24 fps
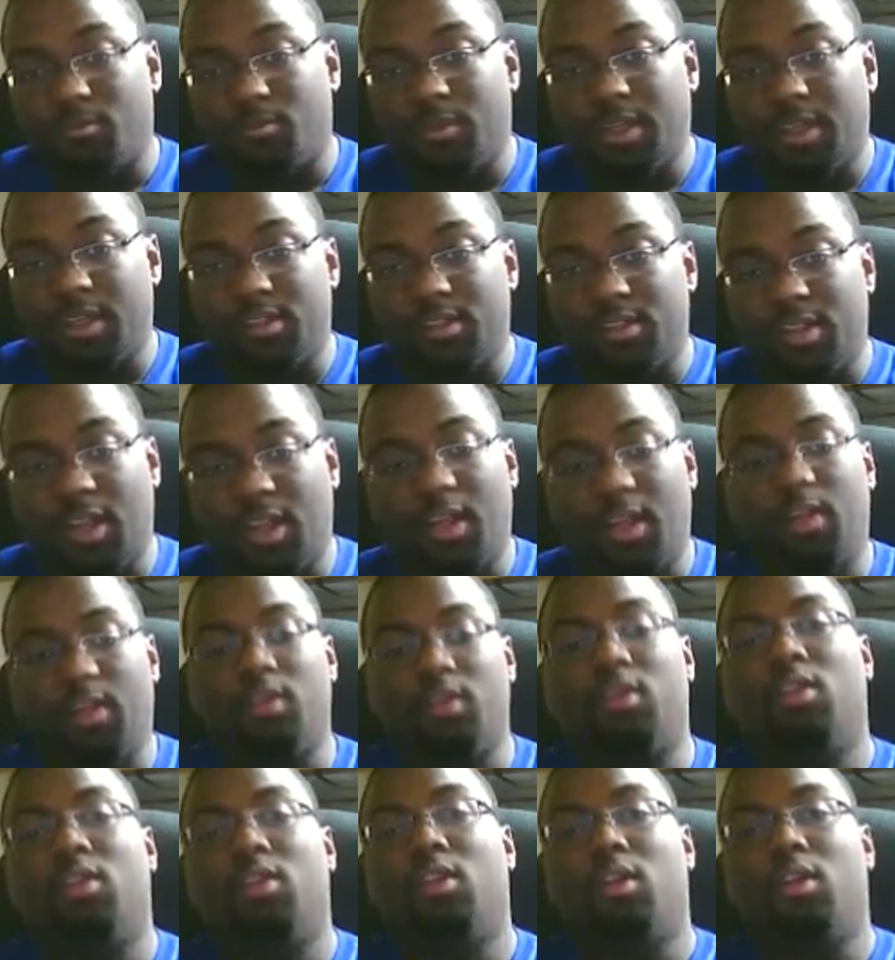That's that.
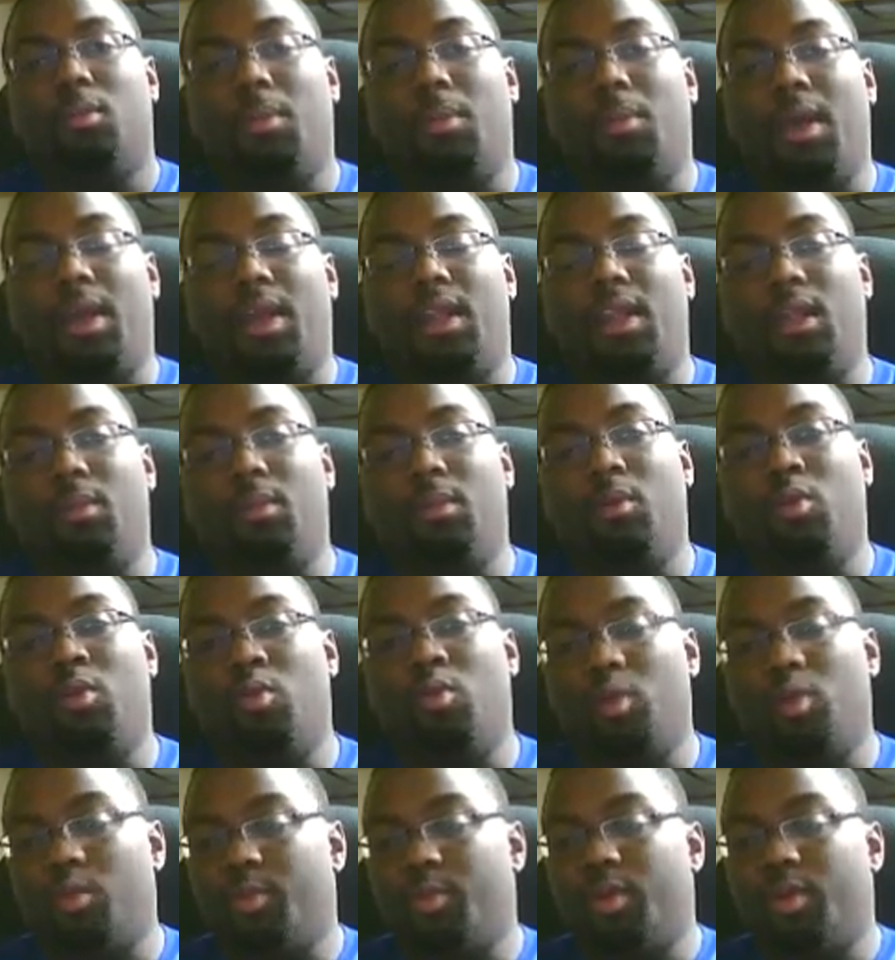Matt Hamill,
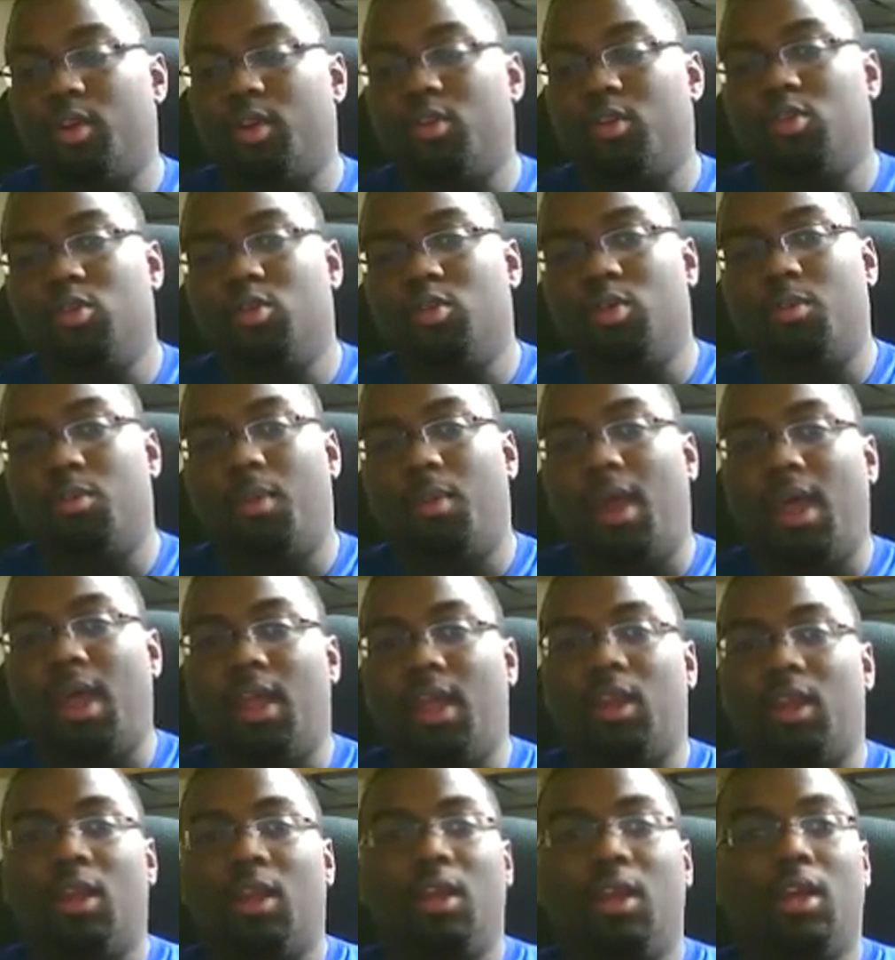what are we going to do with
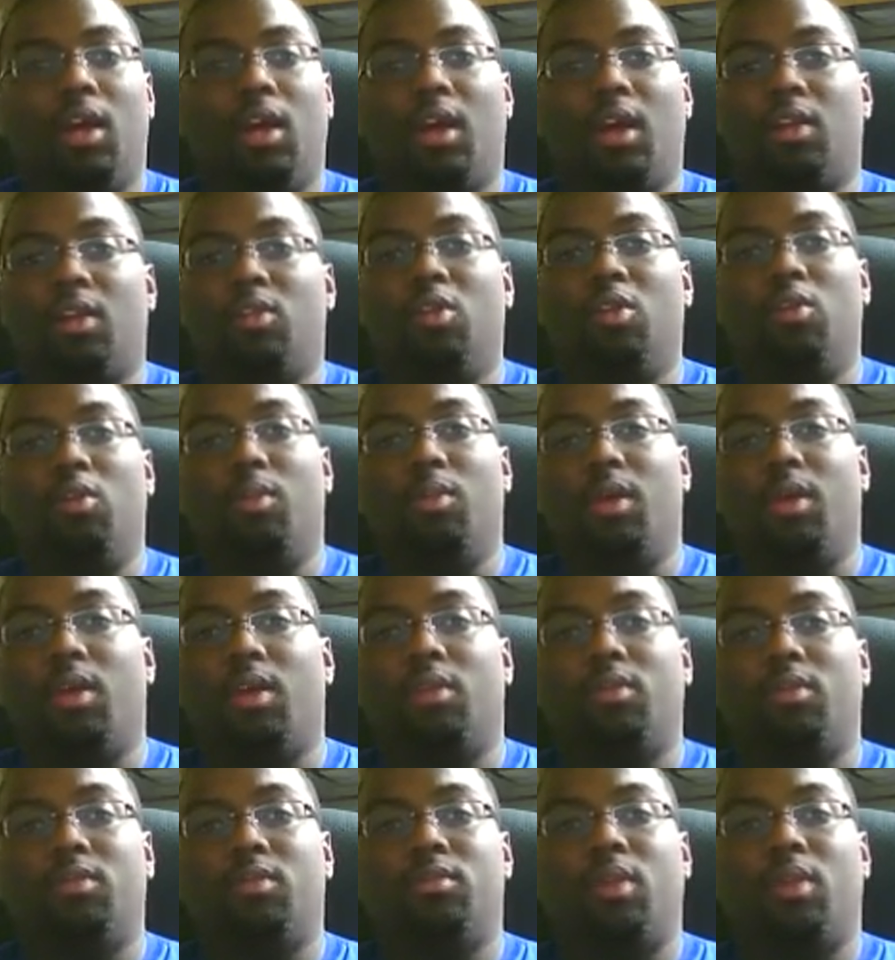Matt? I don't know,
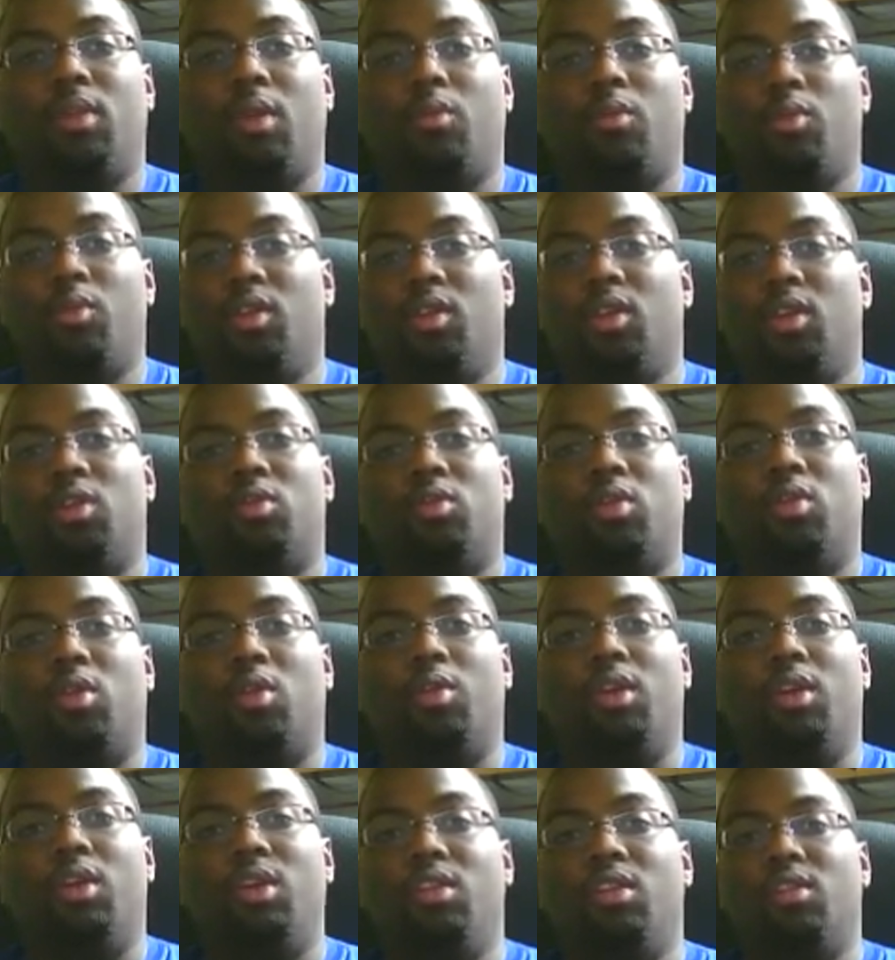man. I really don't
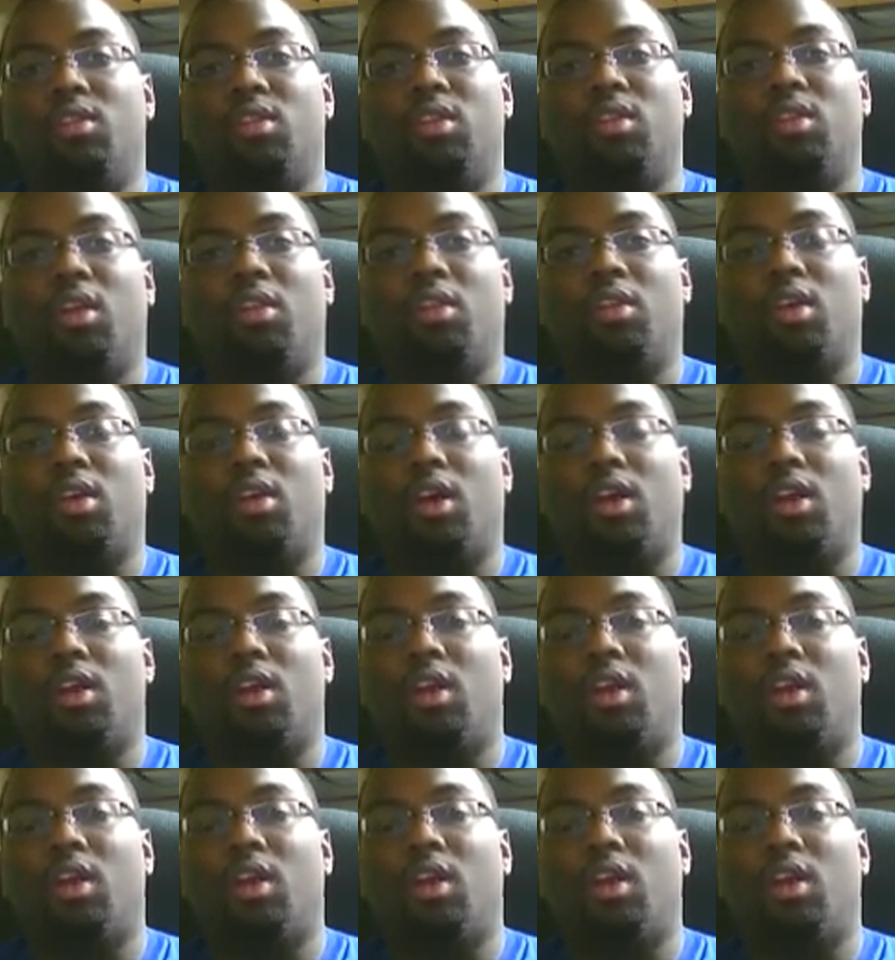know. He's another kind